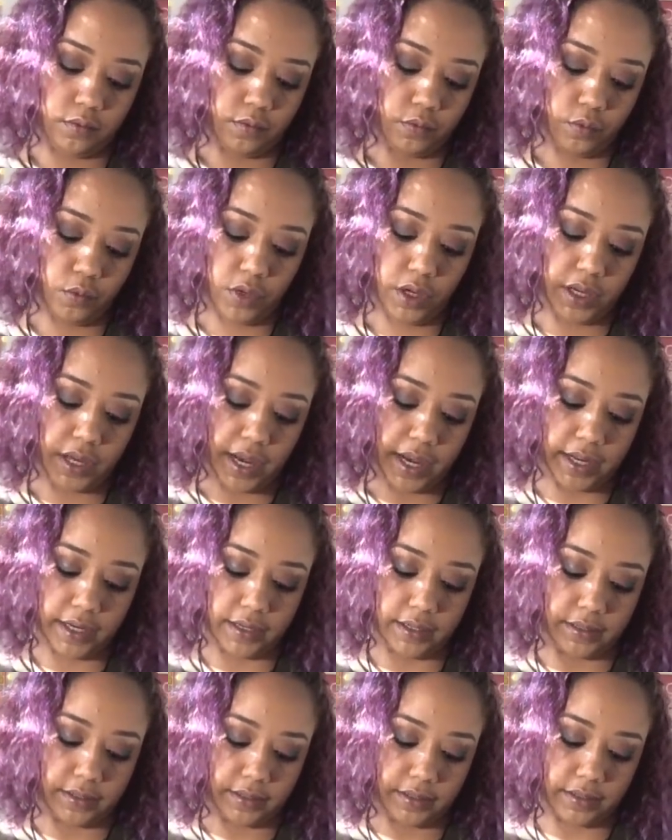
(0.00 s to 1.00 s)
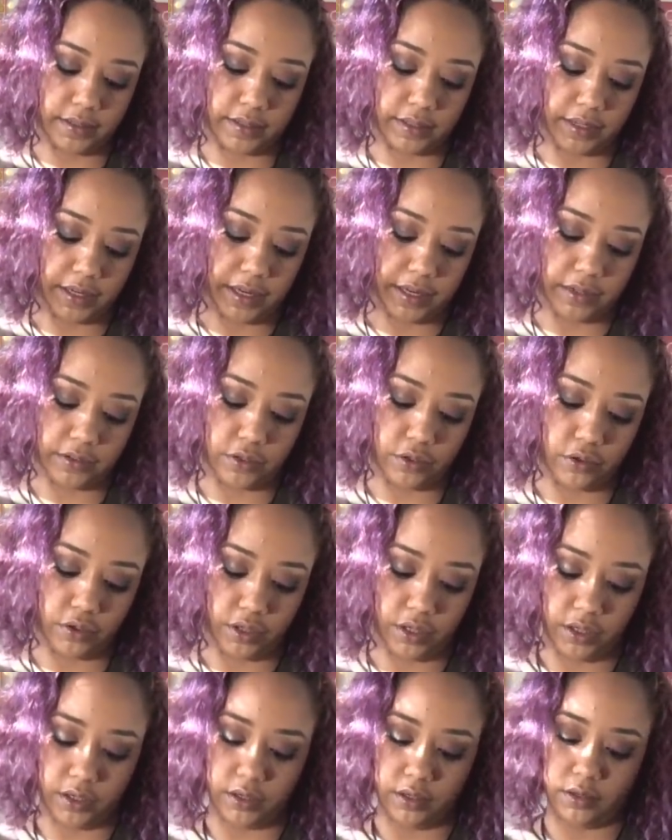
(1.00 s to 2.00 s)
What guidance does Cancer
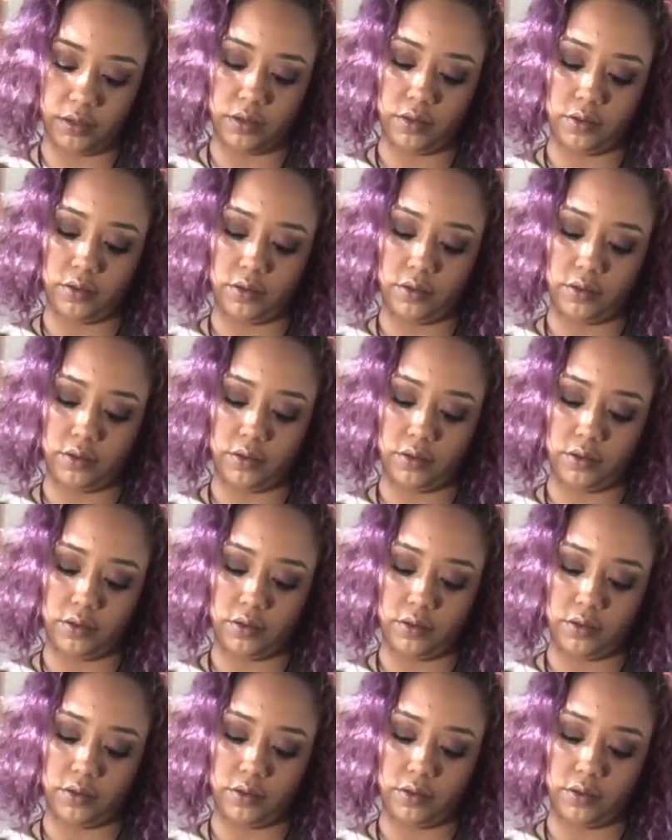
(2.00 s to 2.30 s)
need?